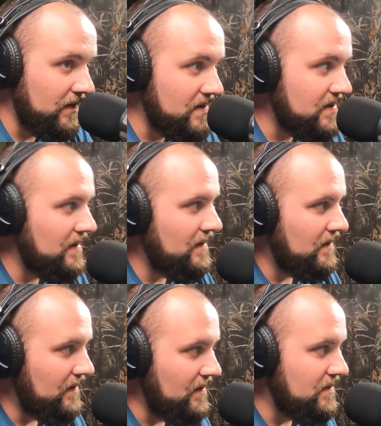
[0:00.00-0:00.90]
least,
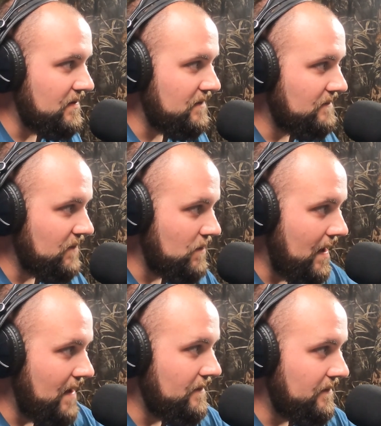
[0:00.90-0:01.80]
it's you
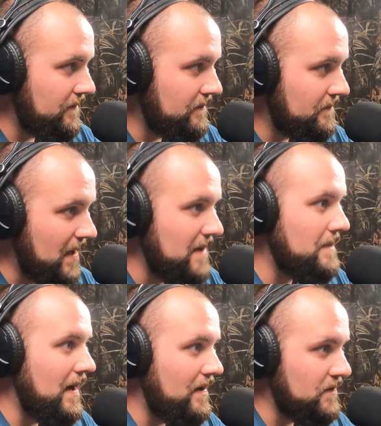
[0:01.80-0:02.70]
have bait
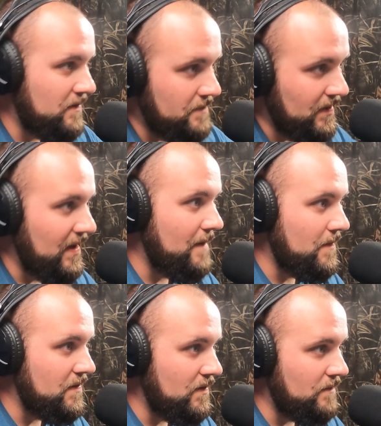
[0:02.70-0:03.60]
piles. You put
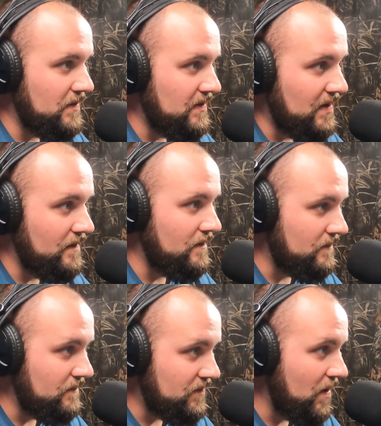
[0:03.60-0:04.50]
cameras on them when deer
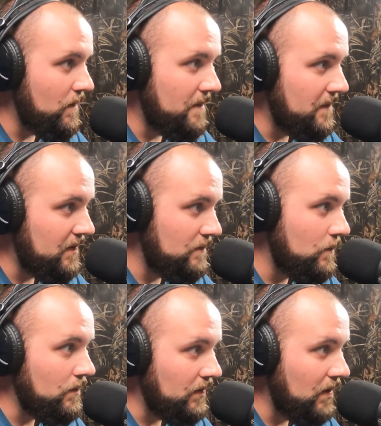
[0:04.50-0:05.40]
show up that you
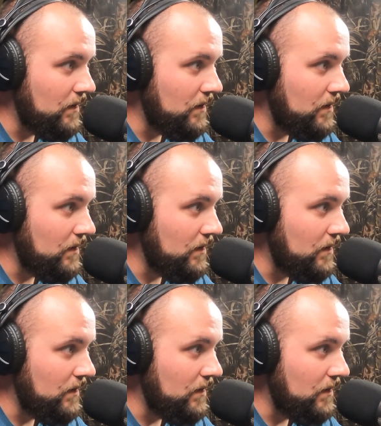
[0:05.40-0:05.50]
want to go